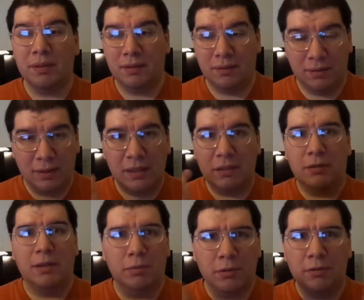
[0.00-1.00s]
but they
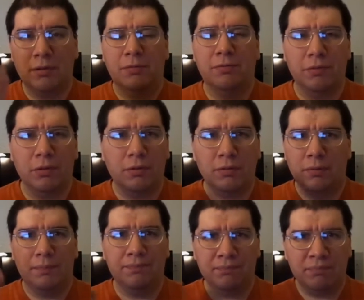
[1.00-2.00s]
know they were going for
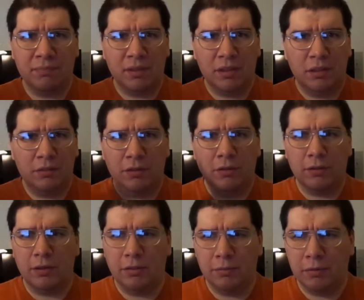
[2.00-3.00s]
adult
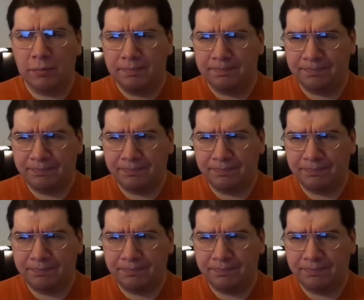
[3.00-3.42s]
humor.